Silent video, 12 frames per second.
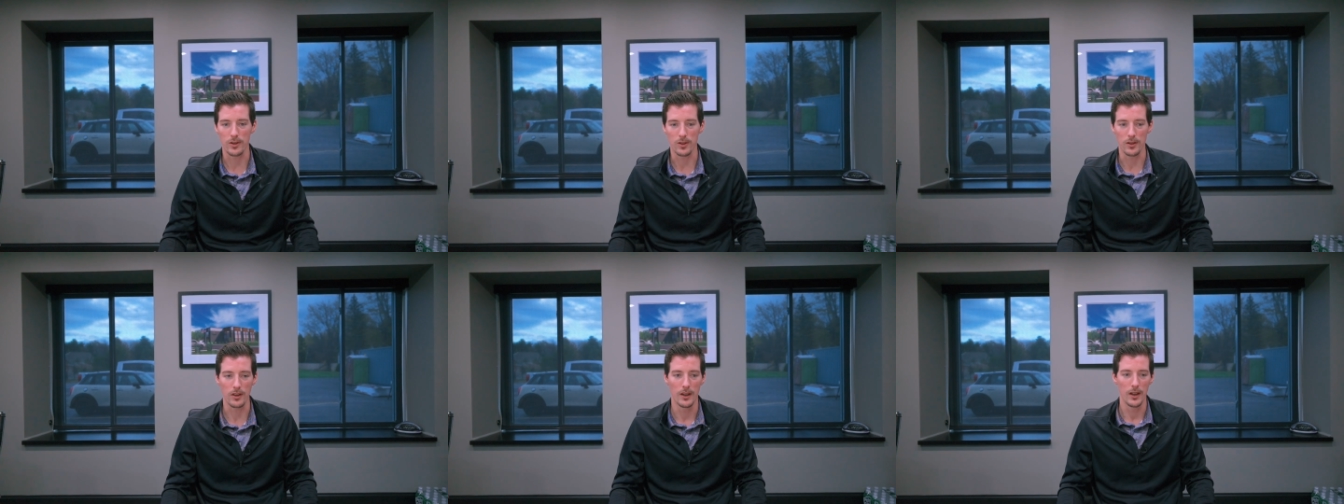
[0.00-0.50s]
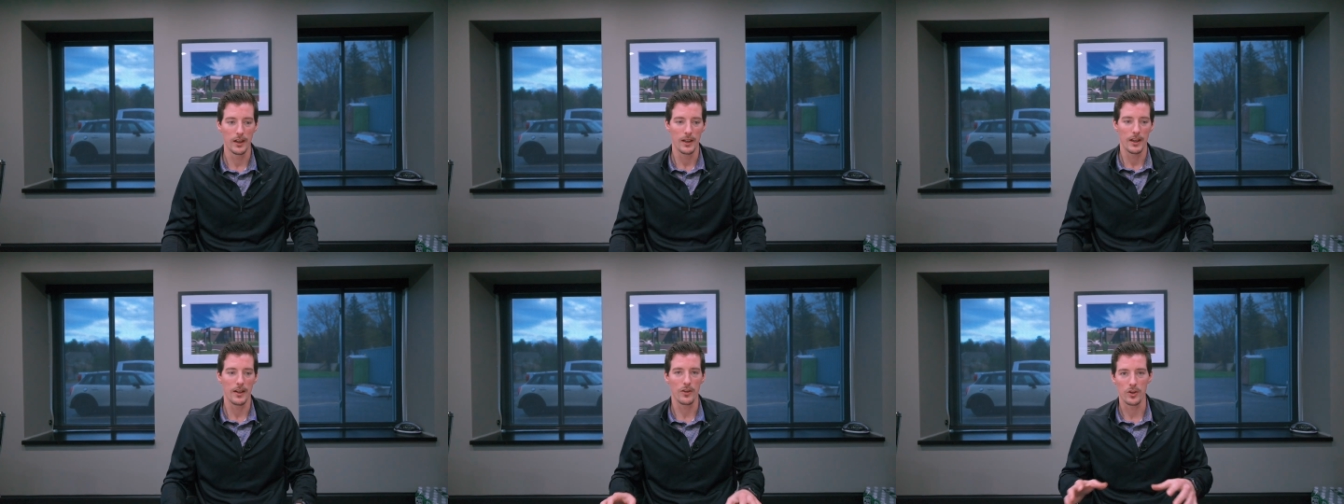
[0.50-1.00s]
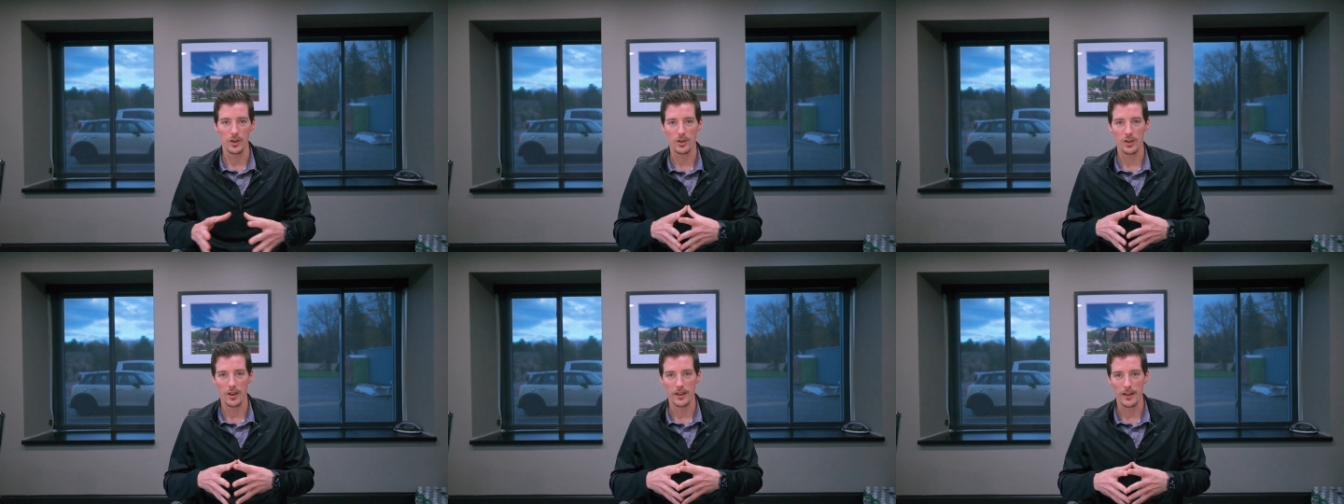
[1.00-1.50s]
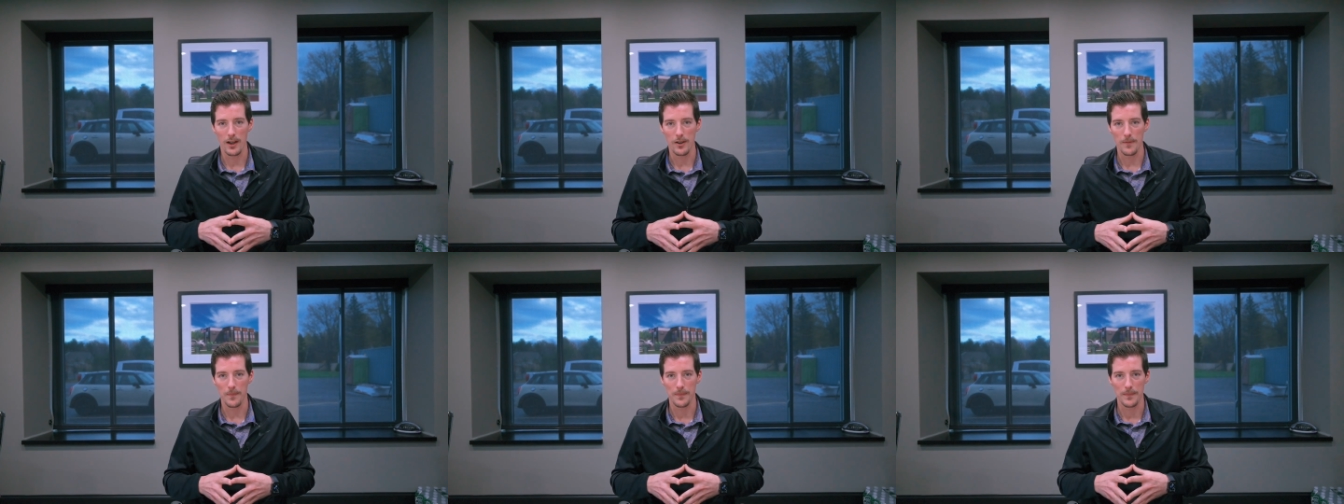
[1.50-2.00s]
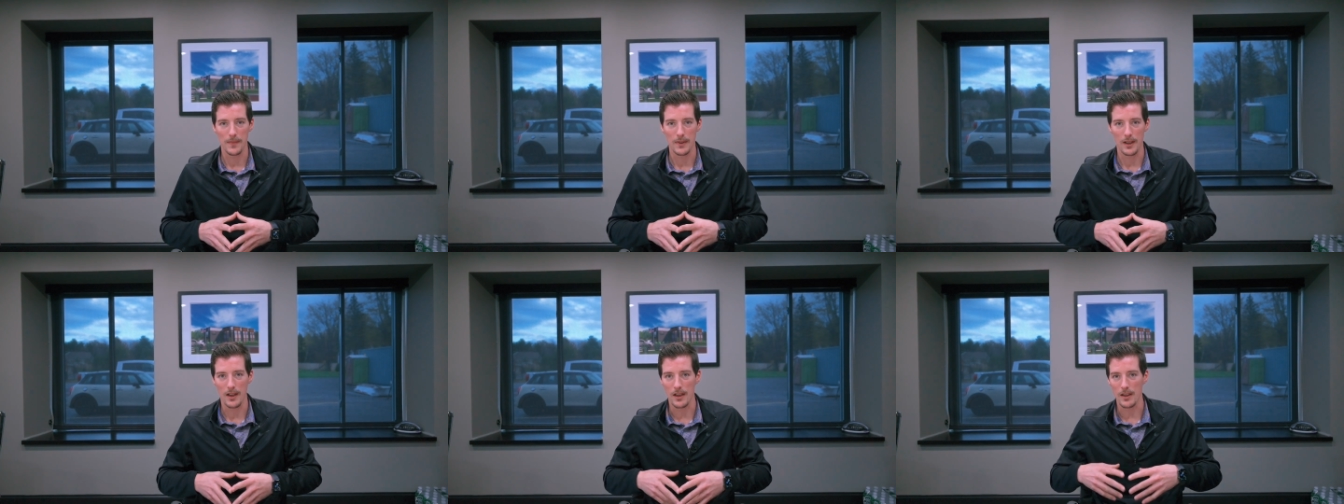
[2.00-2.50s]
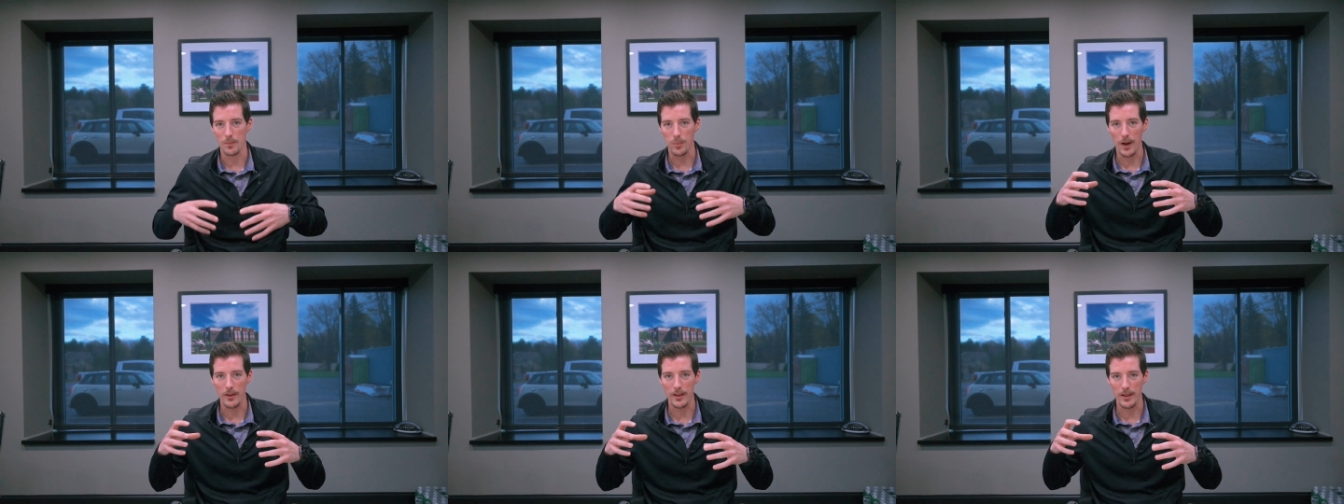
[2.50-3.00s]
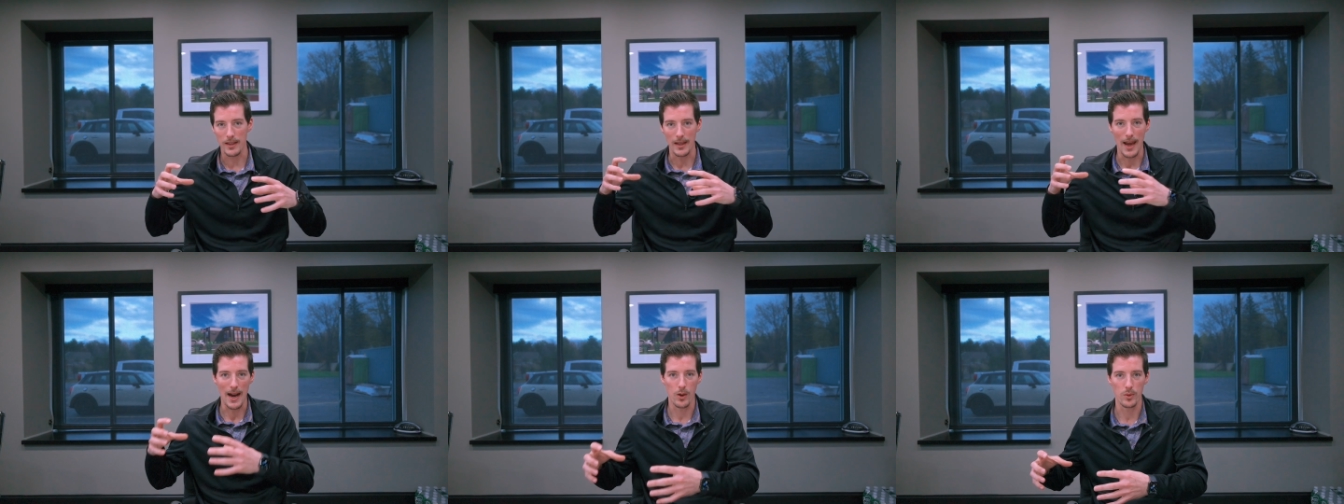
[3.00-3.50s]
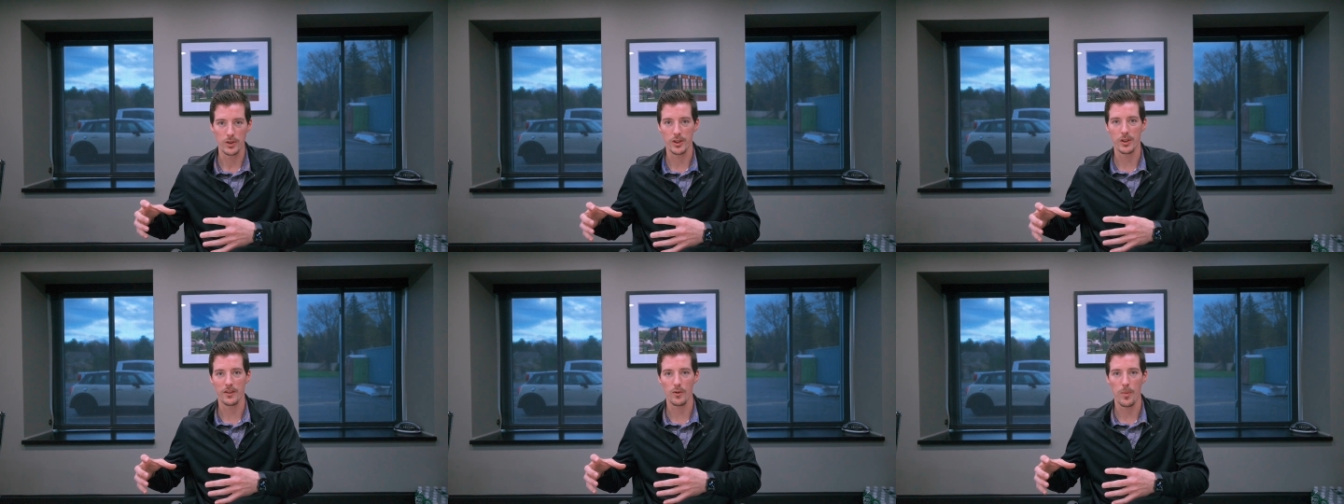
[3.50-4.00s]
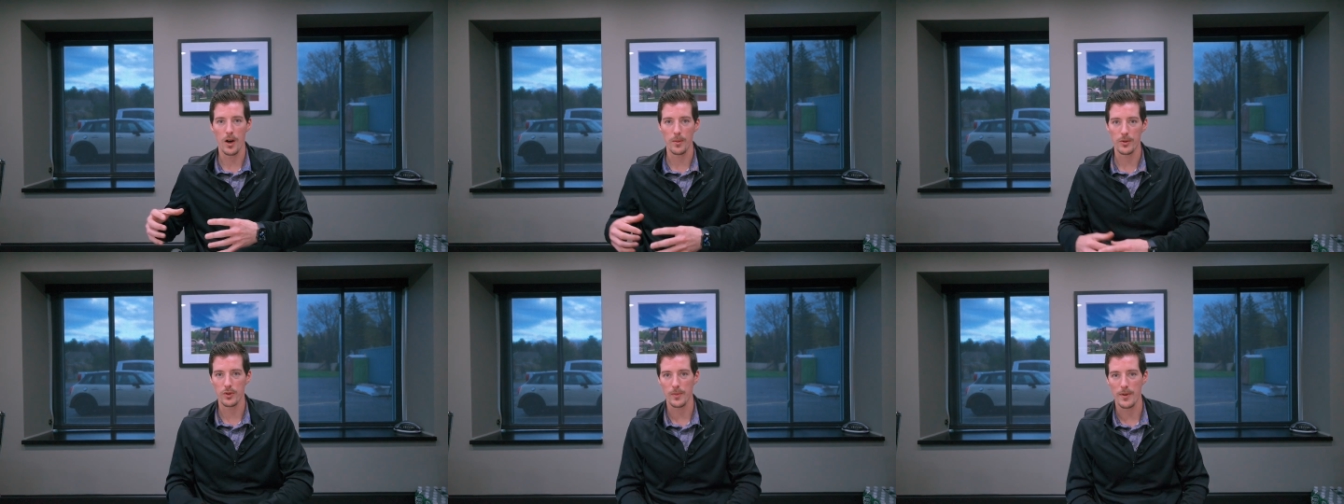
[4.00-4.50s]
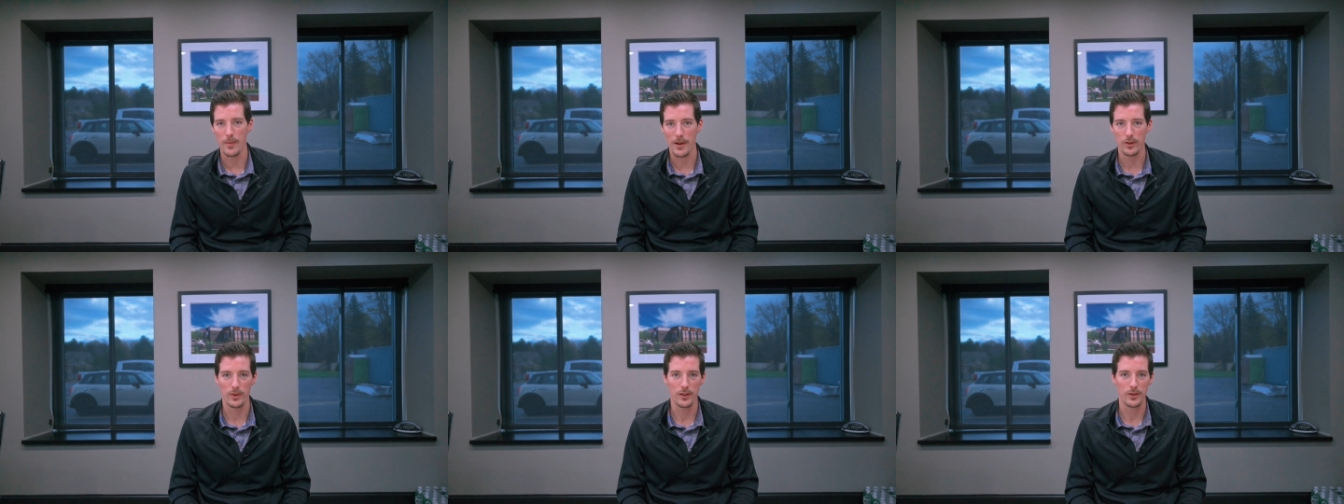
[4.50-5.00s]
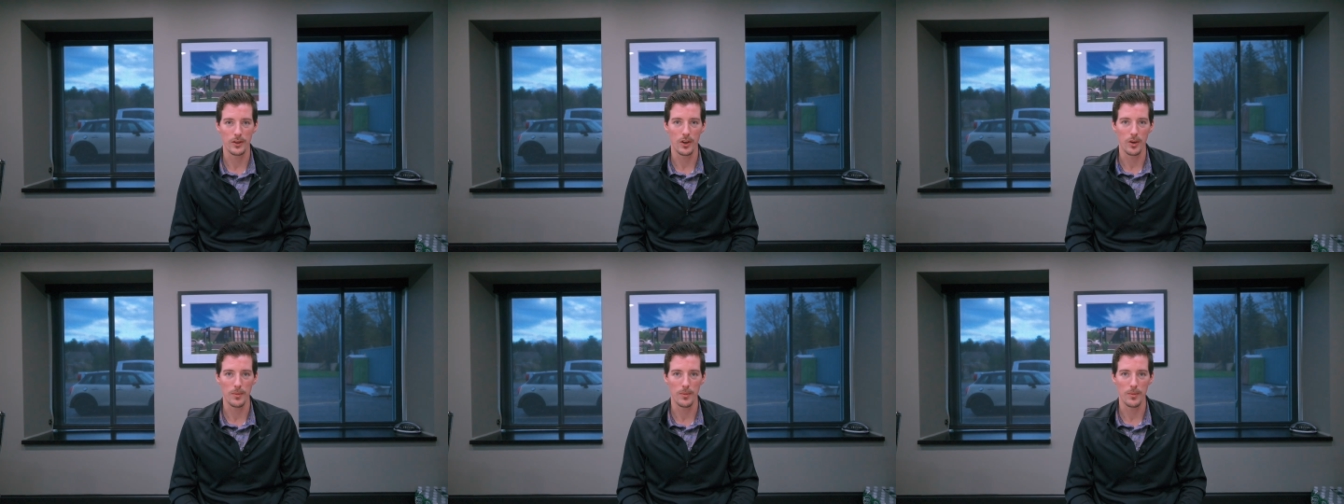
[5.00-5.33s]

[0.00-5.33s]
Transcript: So if you're just starting out, probably the acquisition of apartments would be the best route to go.